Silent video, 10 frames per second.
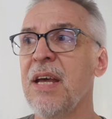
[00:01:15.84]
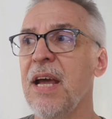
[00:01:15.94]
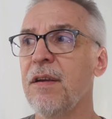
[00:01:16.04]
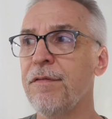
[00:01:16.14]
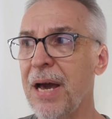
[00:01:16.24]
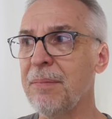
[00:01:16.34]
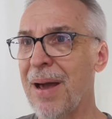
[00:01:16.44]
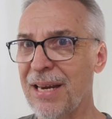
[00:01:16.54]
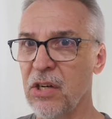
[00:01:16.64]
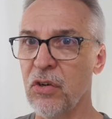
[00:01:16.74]
and find
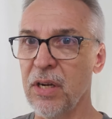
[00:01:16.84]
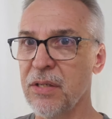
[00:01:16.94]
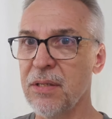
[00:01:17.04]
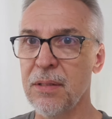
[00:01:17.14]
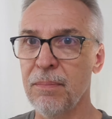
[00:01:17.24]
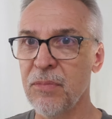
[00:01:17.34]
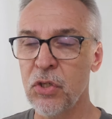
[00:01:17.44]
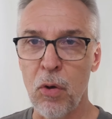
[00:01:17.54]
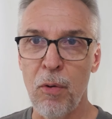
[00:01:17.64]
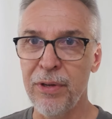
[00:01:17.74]
magic tricks
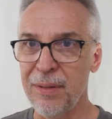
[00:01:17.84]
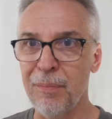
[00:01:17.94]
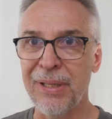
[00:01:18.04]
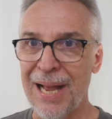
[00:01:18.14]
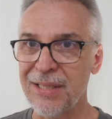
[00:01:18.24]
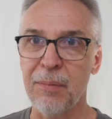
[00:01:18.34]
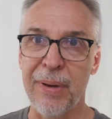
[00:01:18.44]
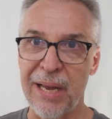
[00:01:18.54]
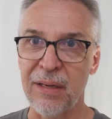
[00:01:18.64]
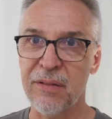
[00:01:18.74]
sold in plastic
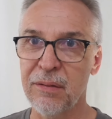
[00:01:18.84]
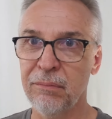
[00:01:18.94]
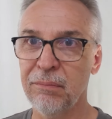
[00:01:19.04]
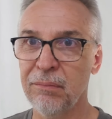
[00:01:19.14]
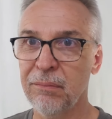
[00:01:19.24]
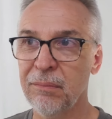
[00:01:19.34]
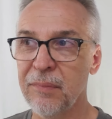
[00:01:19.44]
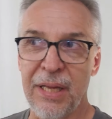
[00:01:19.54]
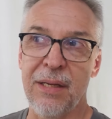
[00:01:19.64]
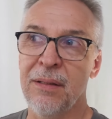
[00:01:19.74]
bags,
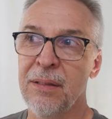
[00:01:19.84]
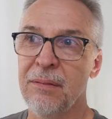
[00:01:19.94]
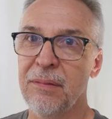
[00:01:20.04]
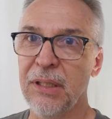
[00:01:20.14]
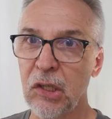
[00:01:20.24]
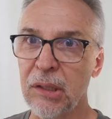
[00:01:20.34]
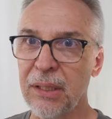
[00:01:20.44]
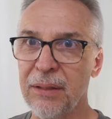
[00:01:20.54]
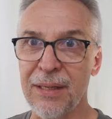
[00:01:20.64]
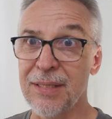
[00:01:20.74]
like
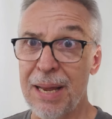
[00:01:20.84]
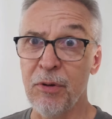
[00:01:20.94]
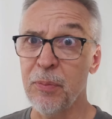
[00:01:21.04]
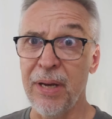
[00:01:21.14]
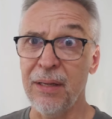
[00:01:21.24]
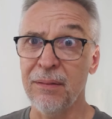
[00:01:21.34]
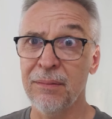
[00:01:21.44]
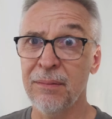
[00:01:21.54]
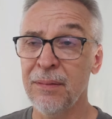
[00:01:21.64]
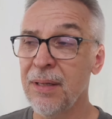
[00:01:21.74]
literally, like a sandwich bag,
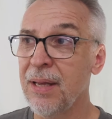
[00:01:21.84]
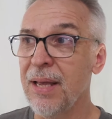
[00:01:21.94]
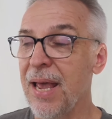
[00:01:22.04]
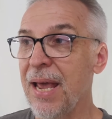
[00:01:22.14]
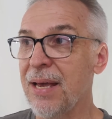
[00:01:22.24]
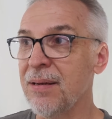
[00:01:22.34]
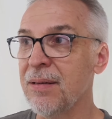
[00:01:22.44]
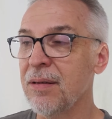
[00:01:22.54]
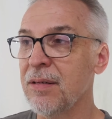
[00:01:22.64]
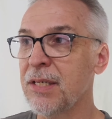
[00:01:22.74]

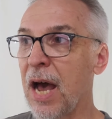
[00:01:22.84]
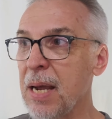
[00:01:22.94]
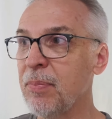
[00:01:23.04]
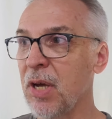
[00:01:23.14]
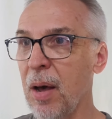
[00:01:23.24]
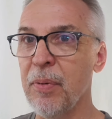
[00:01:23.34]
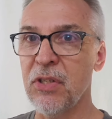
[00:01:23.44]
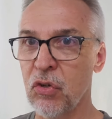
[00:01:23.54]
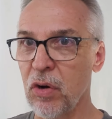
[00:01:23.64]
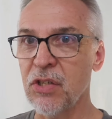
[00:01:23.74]
and typed up
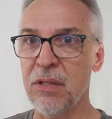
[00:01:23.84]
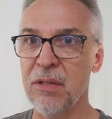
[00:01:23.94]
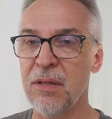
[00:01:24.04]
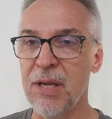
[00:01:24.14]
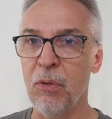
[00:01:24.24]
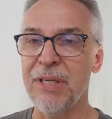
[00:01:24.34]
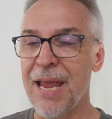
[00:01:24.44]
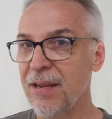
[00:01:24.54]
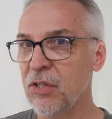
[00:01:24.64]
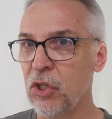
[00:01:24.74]
instructions that were
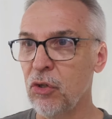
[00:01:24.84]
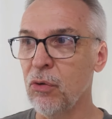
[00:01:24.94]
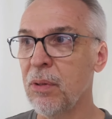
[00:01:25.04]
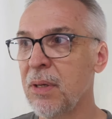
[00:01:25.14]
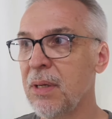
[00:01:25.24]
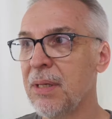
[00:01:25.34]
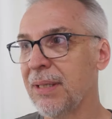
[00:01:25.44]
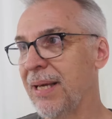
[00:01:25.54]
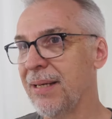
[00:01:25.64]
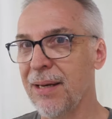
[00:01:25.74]
taken to
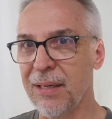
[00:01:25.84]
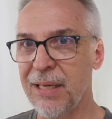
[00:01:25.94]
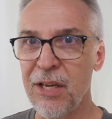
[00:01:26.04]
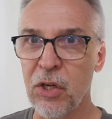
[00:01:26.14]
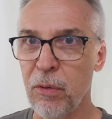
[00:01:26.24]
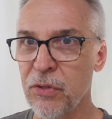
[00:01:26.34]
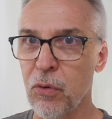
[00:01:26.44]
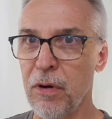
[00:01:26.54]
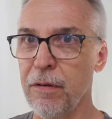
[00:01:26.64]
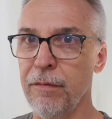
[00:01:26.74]
like a Kinko's
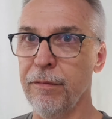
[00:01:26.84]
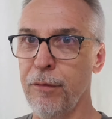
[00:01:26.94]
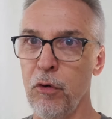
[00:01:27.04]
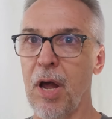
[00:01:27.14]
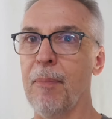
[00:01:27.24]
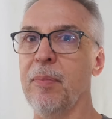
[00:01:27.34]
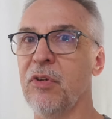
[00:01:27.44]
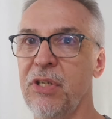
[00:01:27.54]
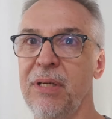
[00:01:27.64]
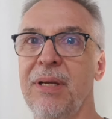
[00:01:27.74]
or a photocopy
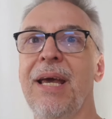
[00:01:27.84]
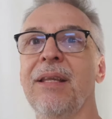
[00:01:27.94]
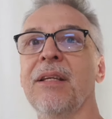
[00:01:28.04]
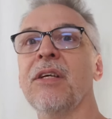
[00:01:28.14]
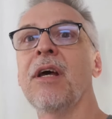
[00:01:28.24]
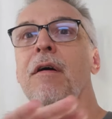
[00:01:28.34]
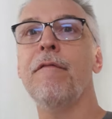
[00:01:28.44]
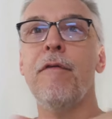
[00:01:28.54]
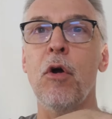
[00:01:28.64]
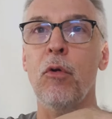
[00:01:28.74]
machine and
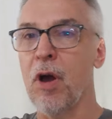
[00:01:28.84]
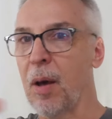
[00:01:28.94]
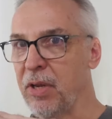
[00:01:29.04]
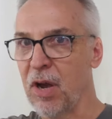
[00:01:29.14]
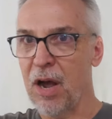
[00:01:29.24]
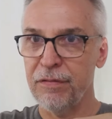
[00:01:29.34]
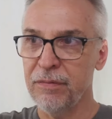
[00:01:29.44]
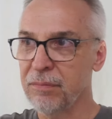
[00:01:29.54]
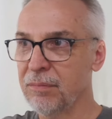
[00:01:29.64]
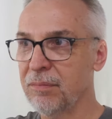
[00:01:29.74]
photocopied off,
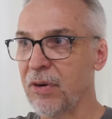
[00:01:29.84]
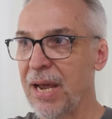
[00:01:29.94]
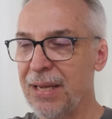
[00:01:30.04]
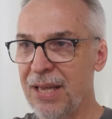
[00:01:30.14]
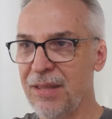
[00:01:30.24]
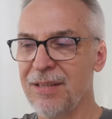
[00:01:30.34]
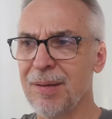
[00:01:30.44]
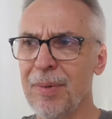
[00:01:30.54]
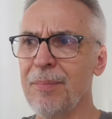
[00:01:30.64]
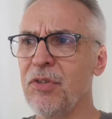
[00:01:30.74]
right? And then
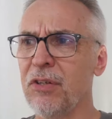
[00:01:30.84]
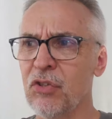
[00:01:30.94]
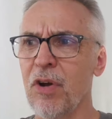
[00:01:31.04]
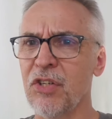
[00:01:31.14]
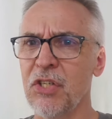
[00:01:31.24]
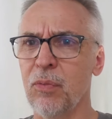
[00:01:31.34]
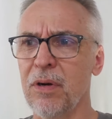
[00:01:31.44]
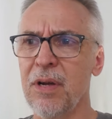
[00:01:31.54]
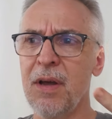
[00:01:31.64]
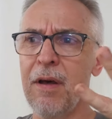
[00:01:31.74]
sometimes your instructions
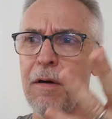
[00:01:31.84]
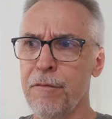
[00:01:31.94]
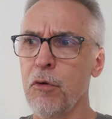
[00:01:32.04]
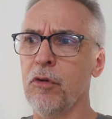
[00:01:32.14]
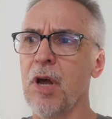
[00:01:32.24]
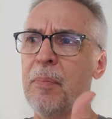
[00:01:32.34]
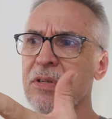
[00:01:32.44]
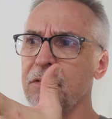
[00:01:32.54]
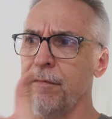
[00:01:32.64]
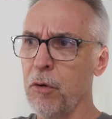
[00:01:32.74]
were
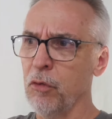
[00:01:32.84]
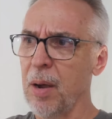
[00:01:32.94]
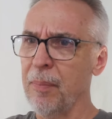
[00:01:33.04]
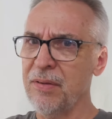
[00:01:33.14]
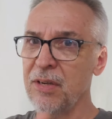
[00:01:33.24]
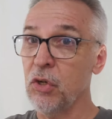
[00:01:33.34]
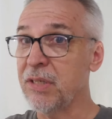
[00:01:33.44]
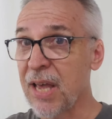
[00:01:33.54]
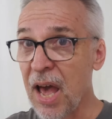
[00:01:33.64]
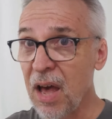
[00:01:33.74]
photocopies of photocopies. And you
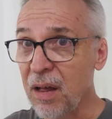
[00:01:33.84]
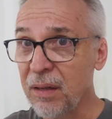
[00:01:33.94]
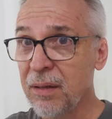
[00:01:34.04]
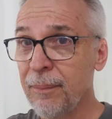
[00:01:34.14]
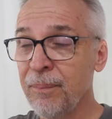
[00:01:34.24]
could tell